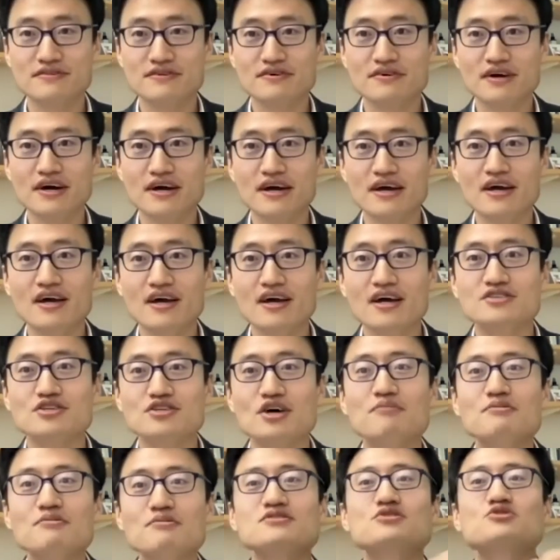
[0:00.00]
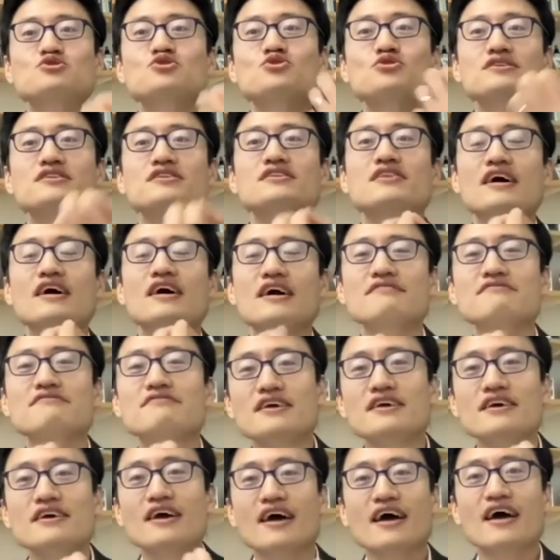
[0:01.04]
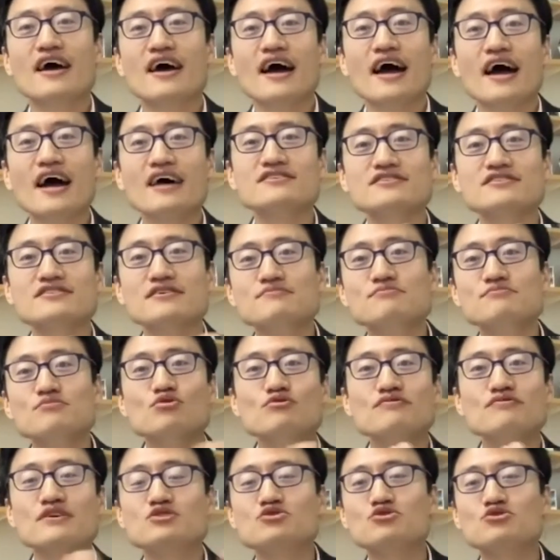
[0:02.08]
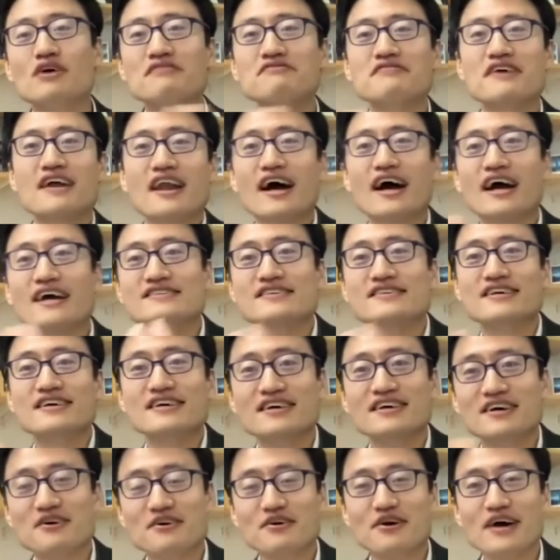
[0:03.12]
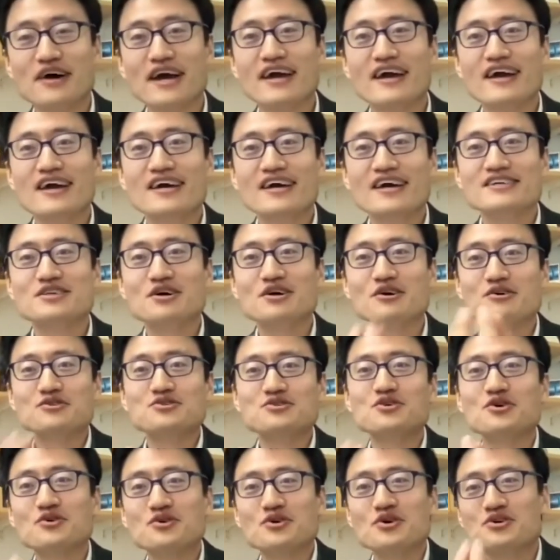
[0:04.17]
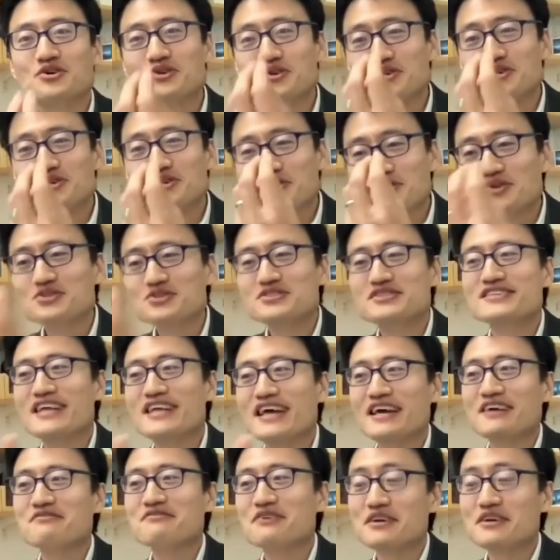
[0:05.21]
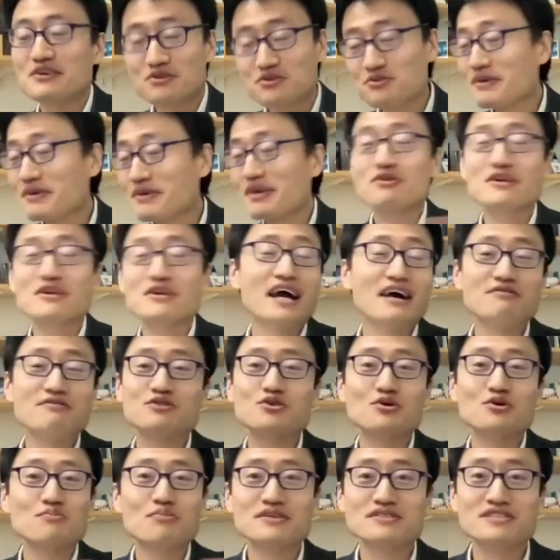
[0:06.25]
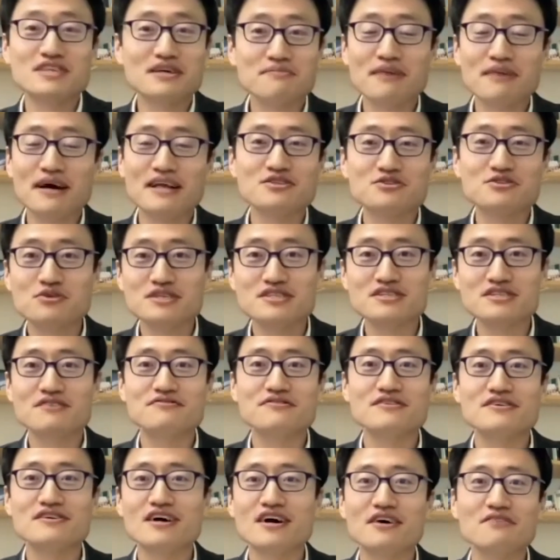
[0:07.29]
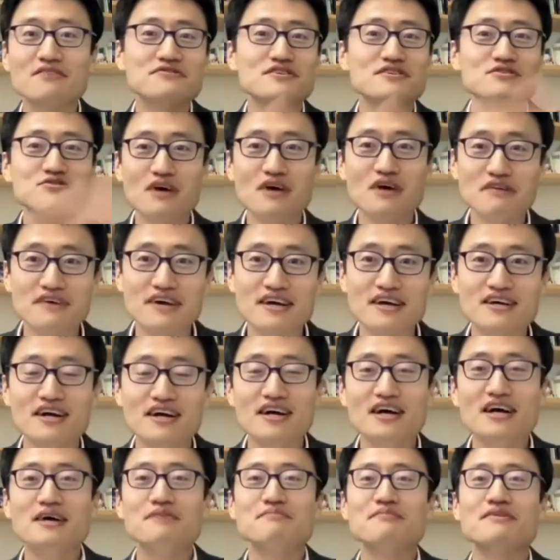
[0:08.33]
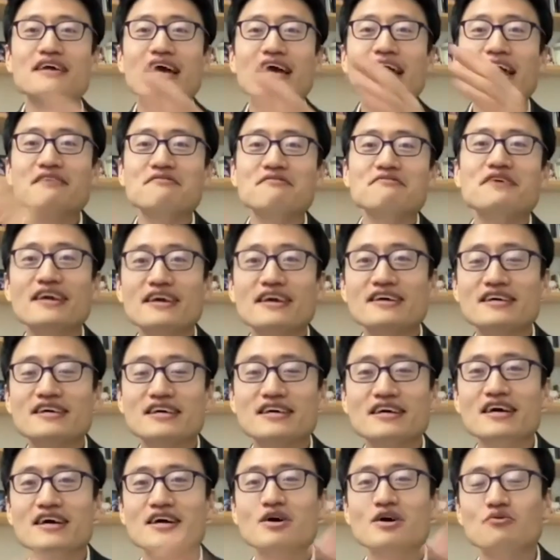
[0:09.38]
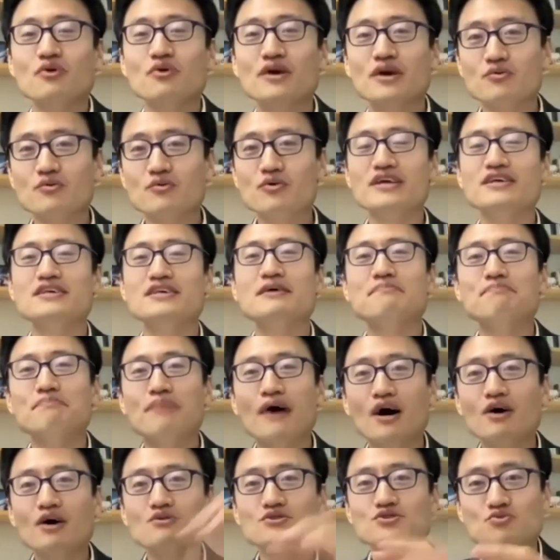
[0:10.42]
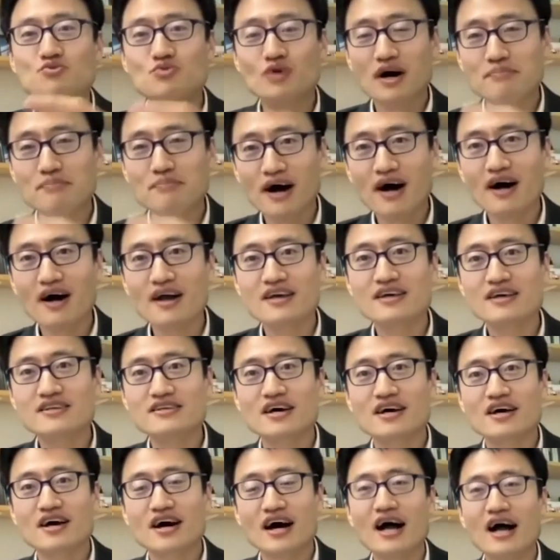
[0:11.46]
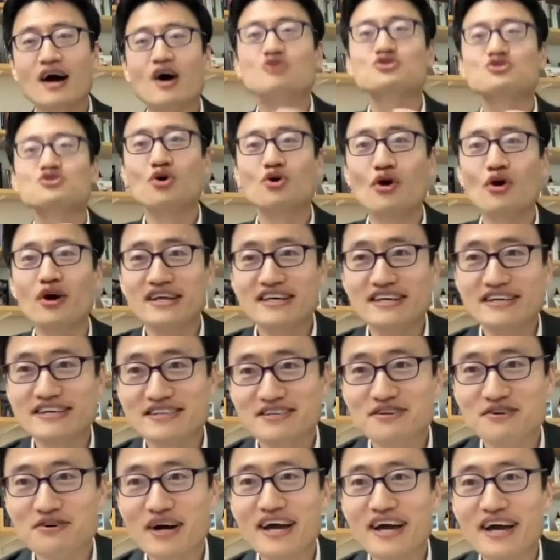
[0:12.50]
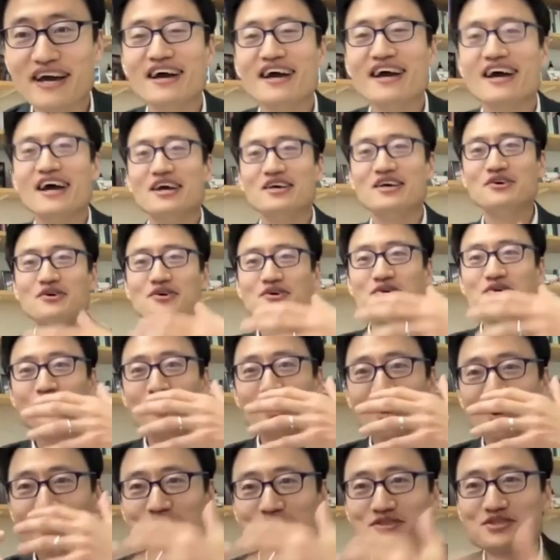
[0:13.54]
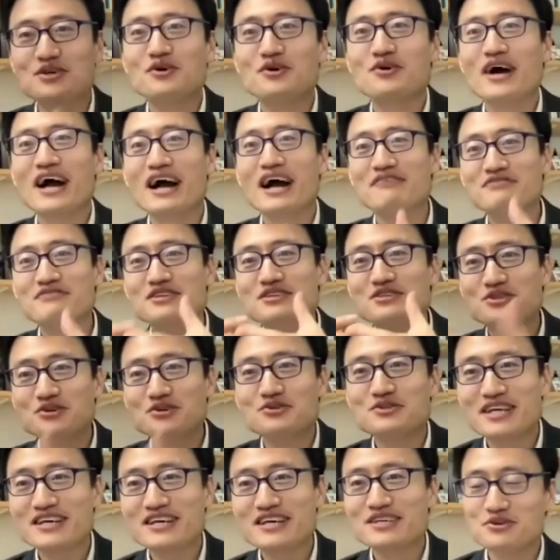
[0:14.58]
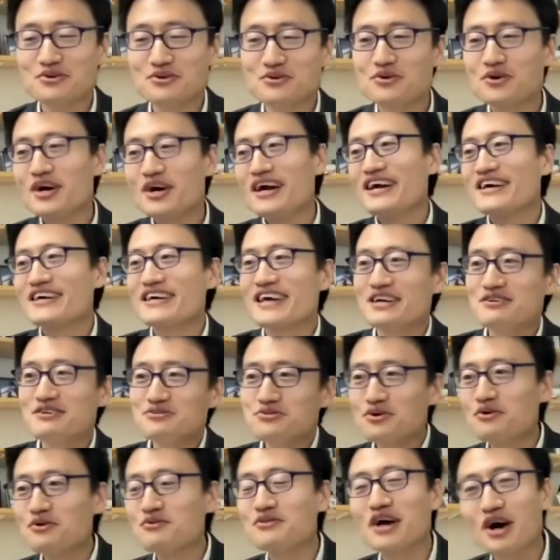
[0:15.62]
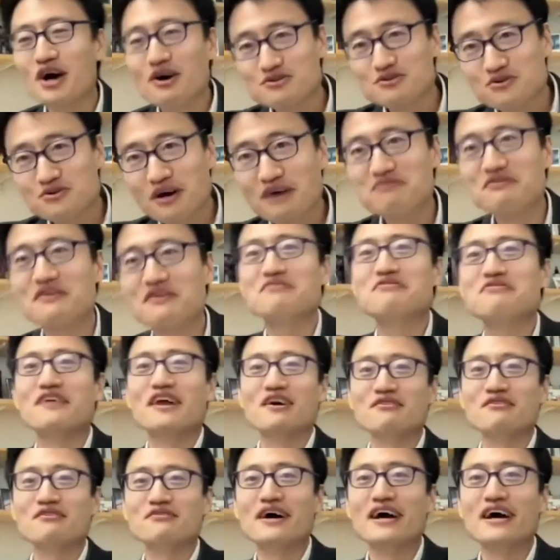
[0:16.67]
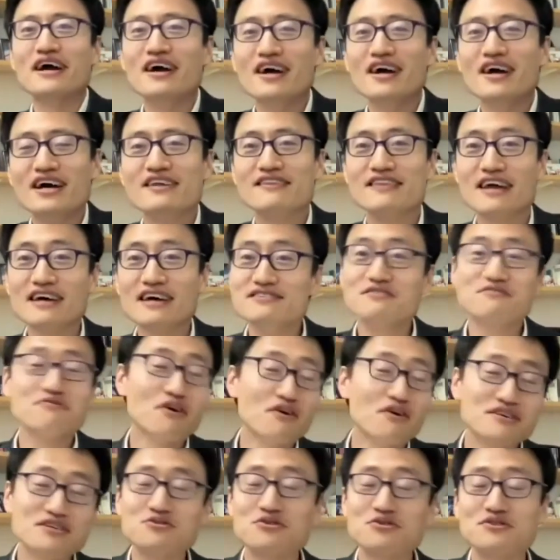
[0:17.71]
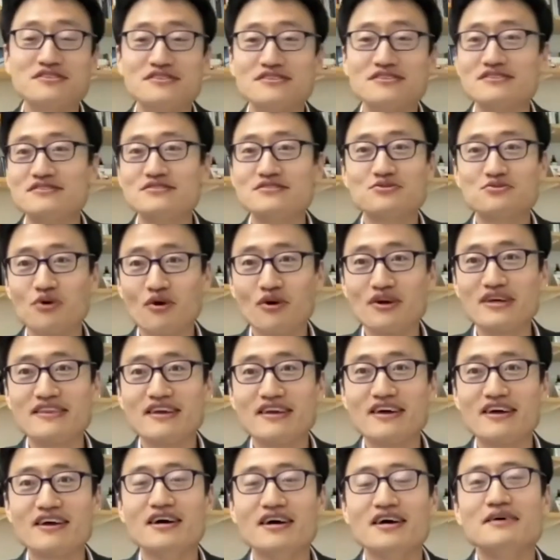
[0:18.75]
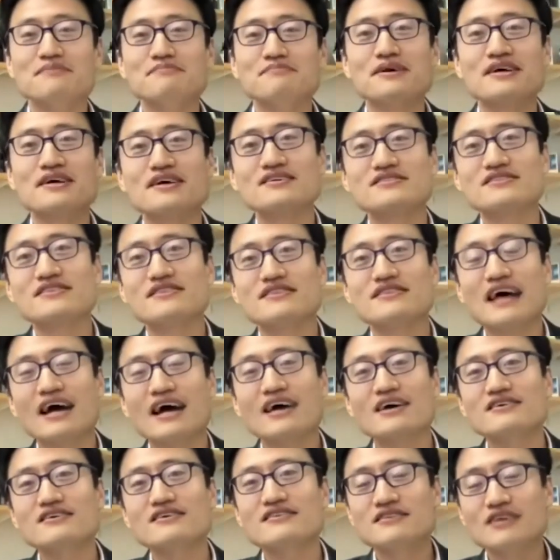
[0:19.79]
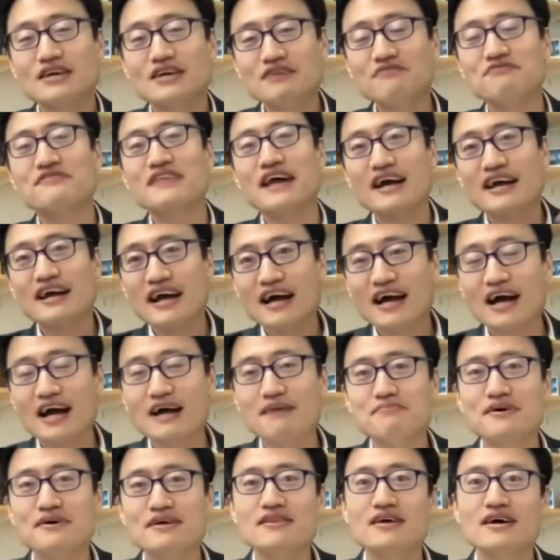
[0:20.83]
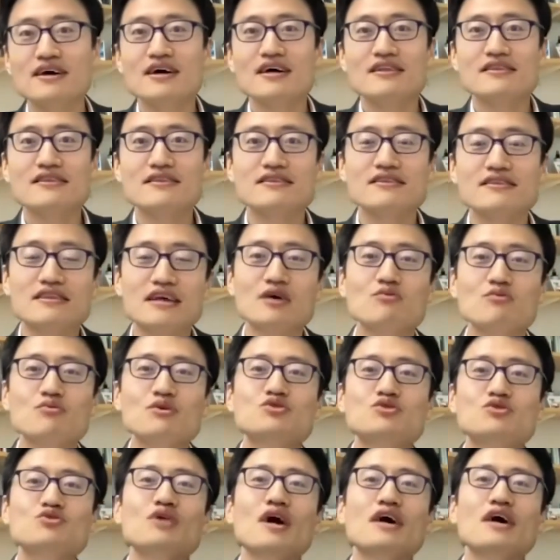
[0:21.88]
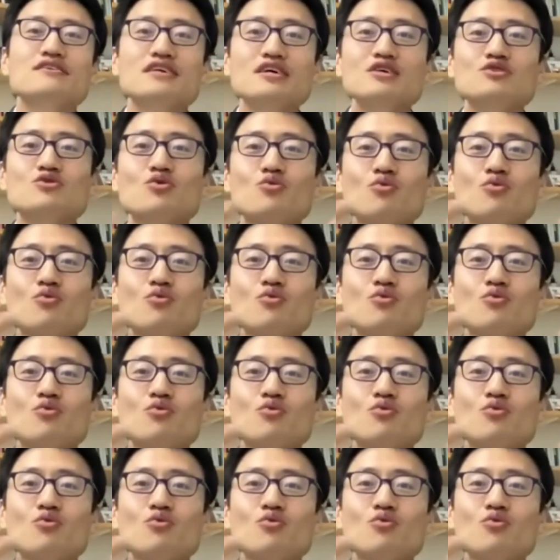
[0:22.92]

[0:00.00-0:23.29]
right? So almost treating the AV as a moving traffic light. Right. So you use the AV, you may only have a 2% penetration of the traffic, but the AV, we impose upon it an authority, right? You also have the duty to control the whole traffic flow, right? That's a very interesting story there, because if that can happen, then we do not need to